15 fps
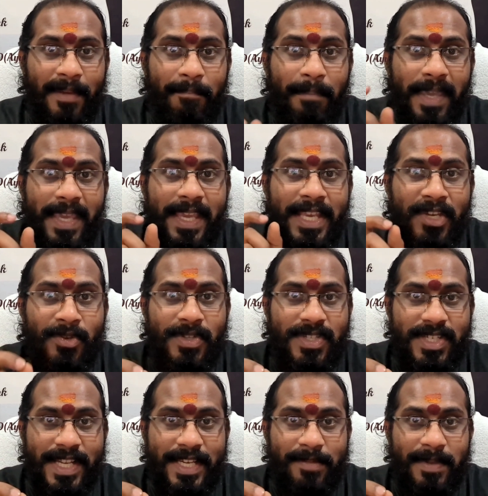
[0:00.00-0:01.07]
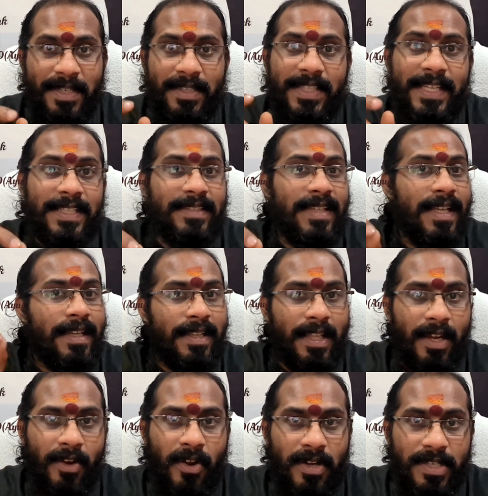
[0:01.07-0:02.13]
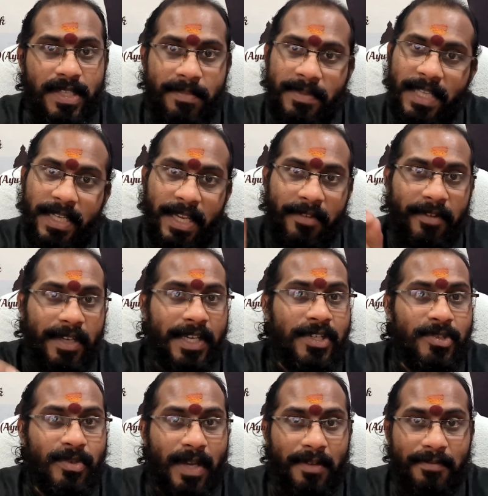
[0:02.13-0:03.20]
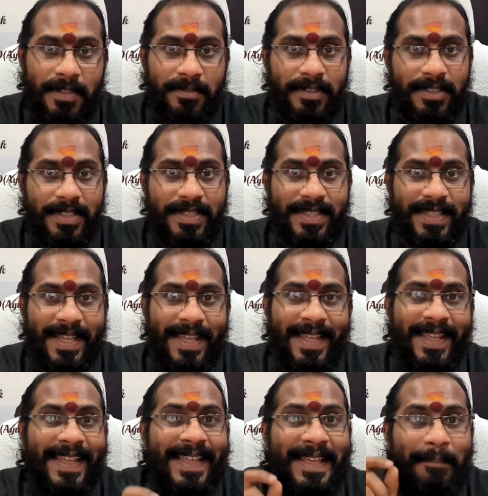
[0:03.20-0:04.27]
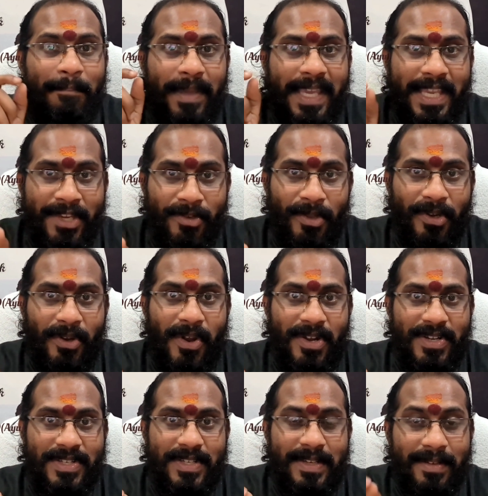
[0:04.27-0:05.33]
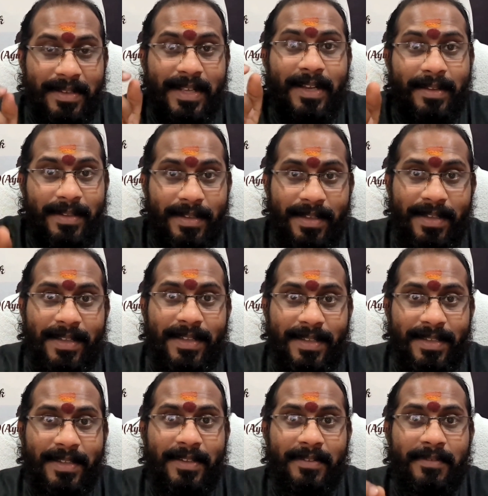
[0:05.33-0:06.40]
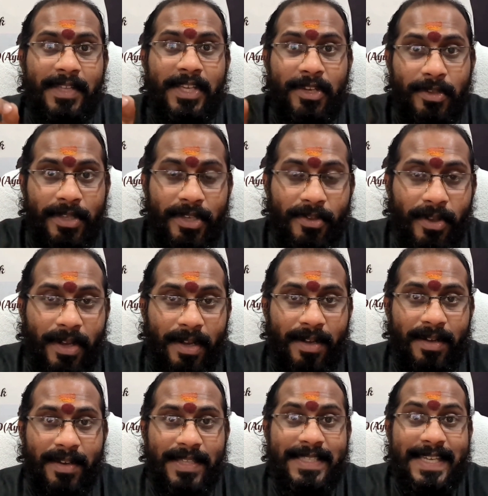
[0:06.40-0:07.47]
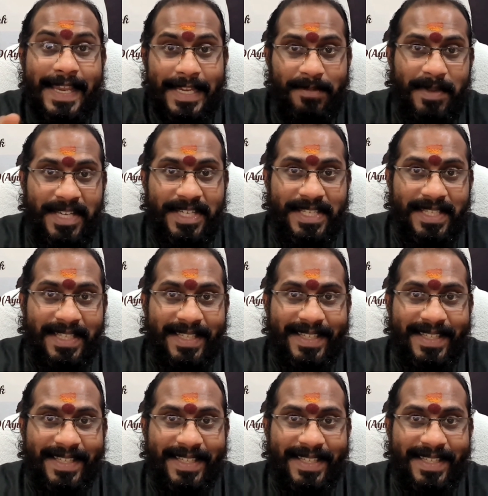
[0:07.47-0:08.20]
Be in your statement. That is another concept that I will let you afterwards. Be in your concept, in your statement.